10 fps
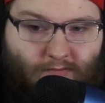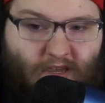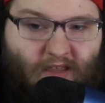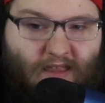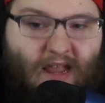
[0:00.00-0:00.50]

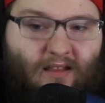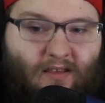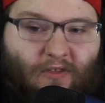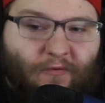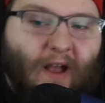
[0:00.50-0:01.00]
and that
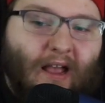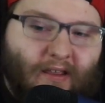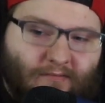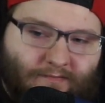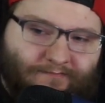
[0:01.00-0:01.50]
is
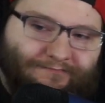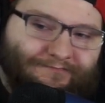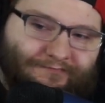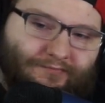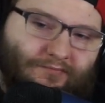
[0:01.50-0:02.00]
fine
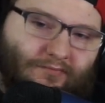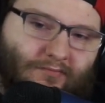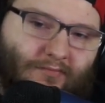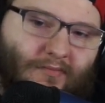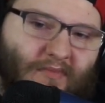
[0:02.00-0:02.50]

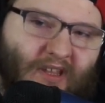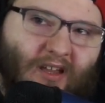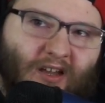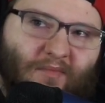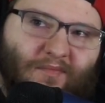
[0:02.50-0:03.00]

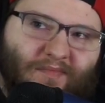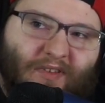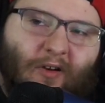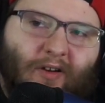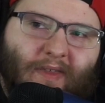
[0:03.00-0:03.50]
um,
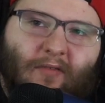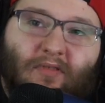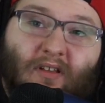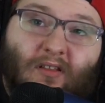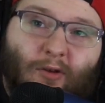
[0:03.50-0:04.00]
sorry, that was
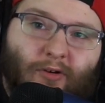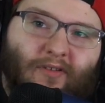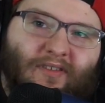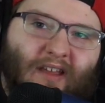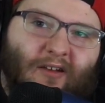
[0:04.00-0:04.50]
an alert
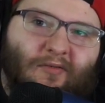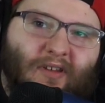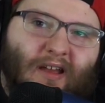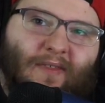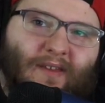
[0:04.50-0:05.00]
sound.
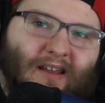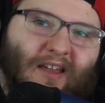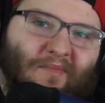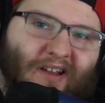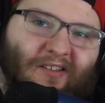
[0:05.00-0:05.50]
I thought I
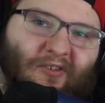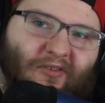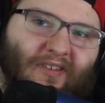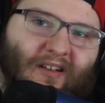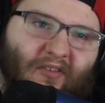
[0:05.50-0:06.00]
had my alert
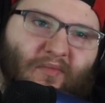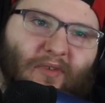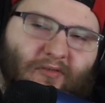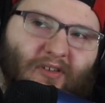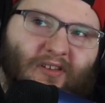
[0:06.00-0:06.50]
sounds
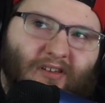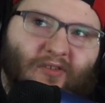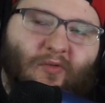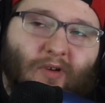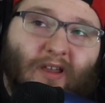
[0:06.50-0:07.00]
muted.
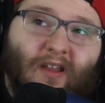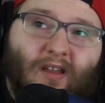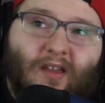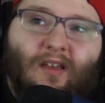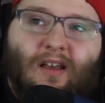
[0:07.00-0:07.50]
Either way,
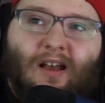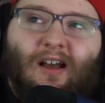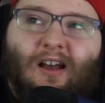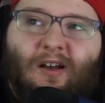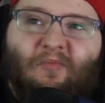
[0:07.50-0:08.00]

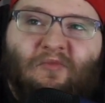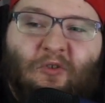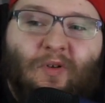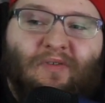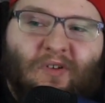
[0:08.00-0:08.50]
um,
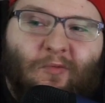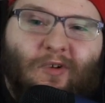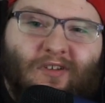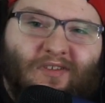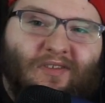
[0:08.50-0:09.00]
whoever that
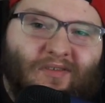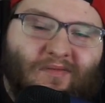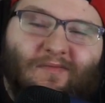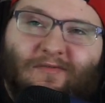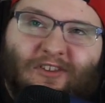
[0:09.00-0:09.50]
was,
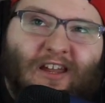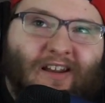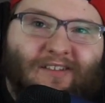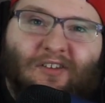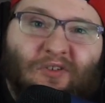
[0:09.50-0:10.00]
shout
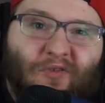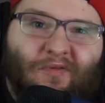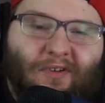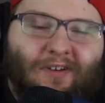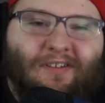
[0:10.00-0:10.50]
out to you
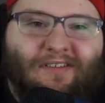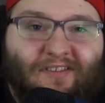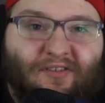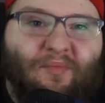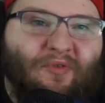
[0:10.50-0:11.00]
for
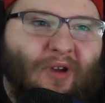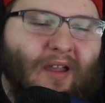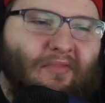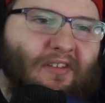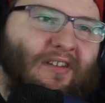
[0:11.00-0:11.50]

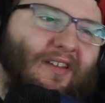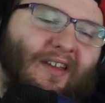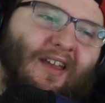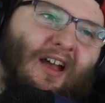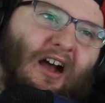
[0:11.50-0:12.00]
subscribing.
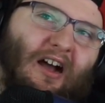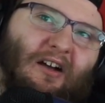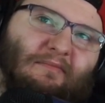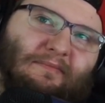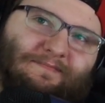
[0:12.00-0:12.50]

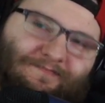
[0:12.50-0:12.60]
Um,